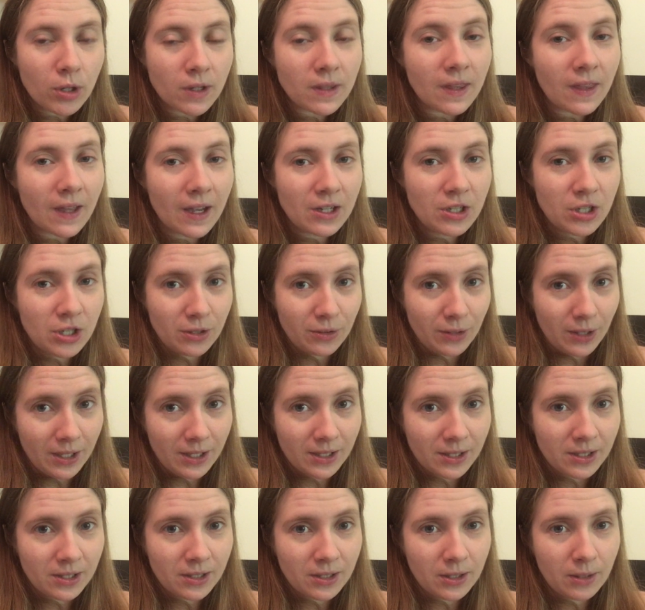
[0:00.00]
that I do
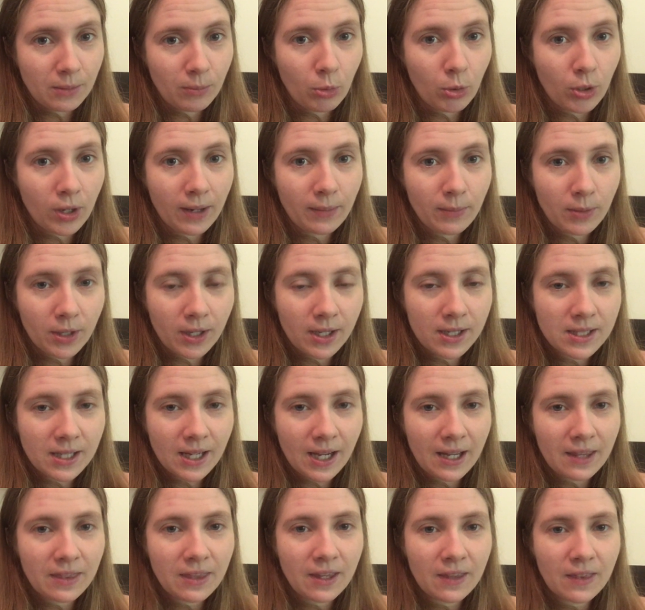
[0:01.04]
this, the more I'm realizing
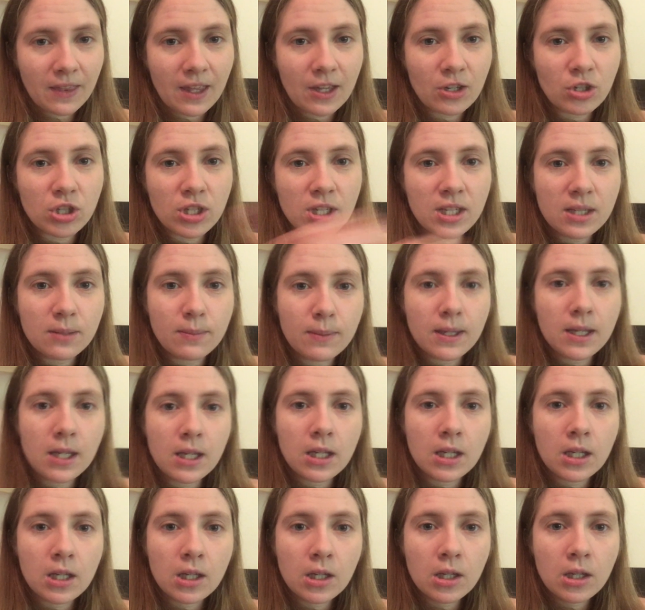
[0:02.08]
I think that I just need to
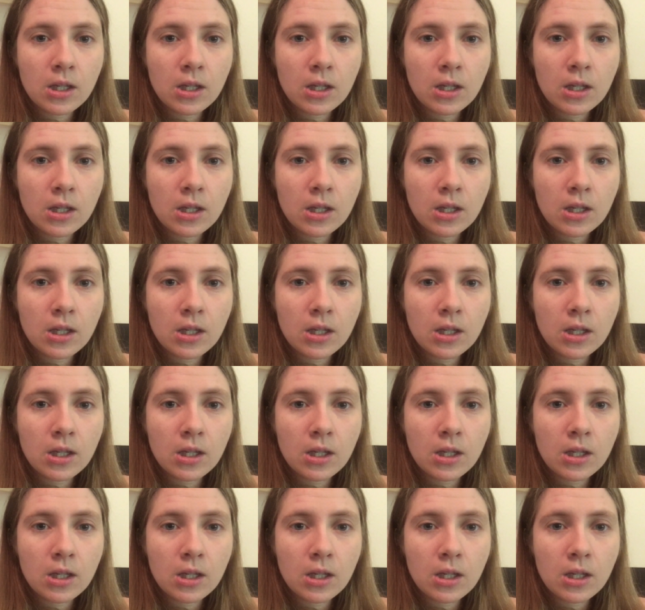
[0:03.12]
be